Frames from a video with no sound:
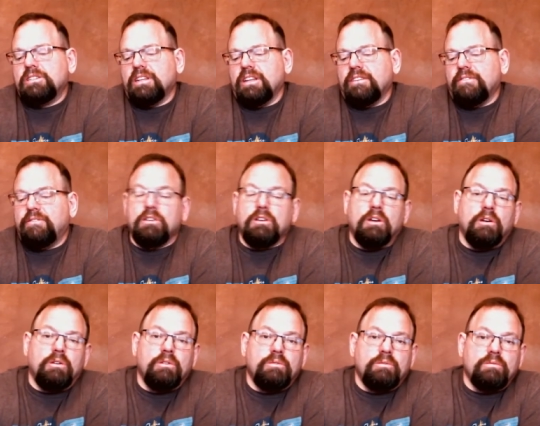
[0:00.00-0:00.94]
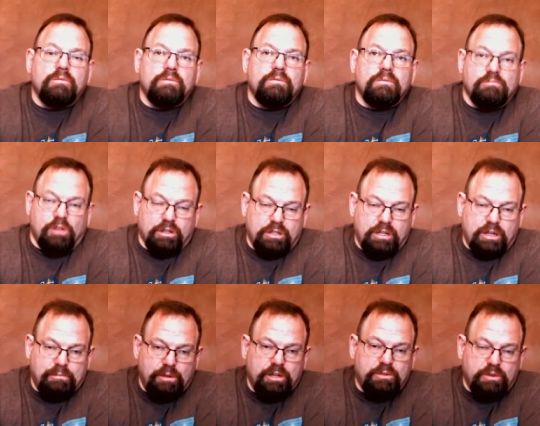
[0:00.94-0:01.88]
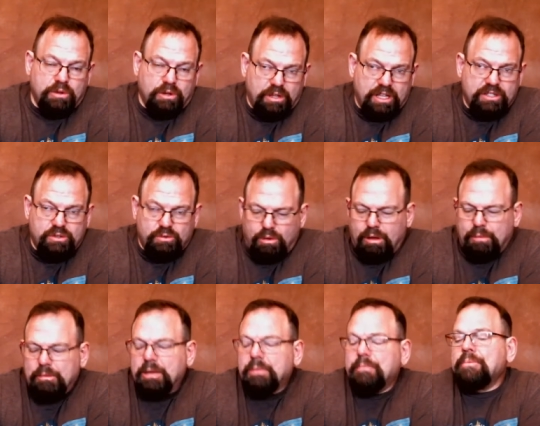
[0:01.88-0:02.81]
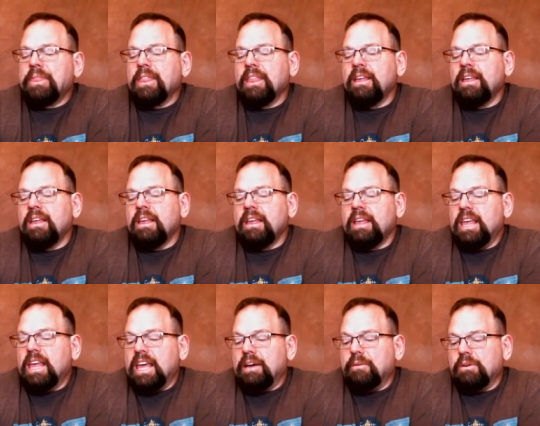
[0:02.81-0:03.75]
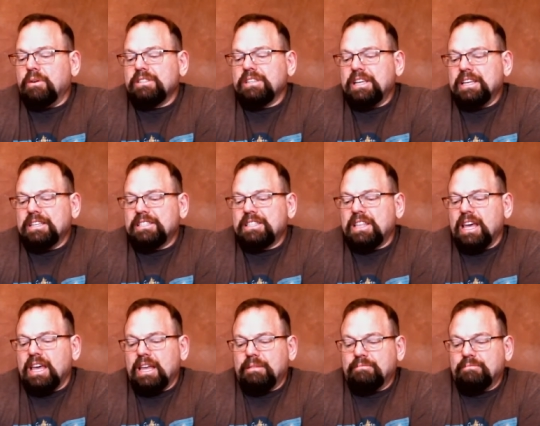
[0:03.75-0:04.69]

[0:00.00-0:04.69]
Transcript: And if you know Malta to Montreal, that's Swami. It wasn't his thing.